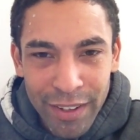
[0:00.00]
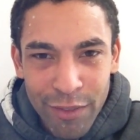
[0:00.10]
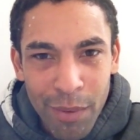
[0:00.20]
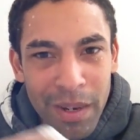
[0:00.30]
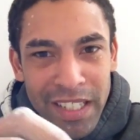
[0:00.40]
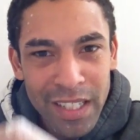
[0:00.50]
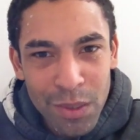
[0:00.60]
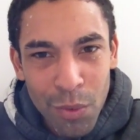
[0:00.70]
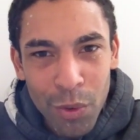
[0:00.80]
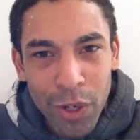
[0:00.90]
from listening
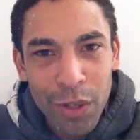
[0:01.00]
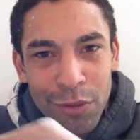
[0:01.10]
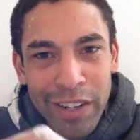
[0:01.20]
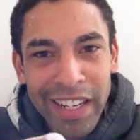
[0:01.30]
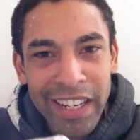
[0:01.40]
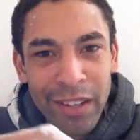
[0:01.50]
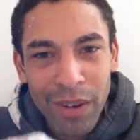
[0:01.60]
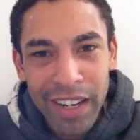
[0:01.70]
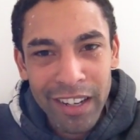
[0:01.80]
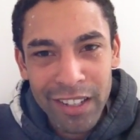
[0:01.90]
to audios, reading, all
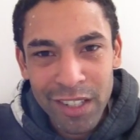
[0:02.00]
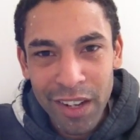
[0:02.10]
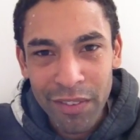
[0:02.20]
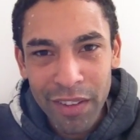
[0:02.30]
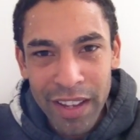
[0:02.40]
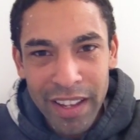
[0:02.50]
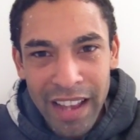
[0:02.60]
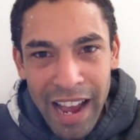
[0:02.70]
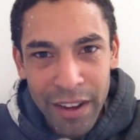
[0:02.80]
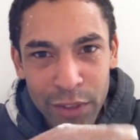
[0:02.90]
that kind of stuff,
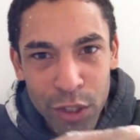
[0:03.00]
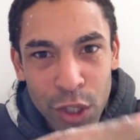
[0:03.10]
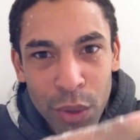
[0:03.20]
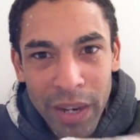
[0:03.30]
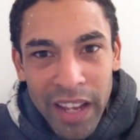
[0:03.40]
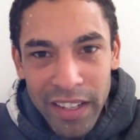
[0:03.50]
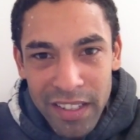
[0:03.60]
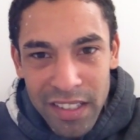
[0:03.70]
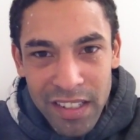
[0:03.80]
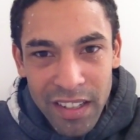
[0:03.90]
after 2
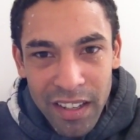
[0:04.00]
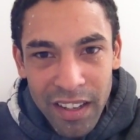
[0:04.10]
days,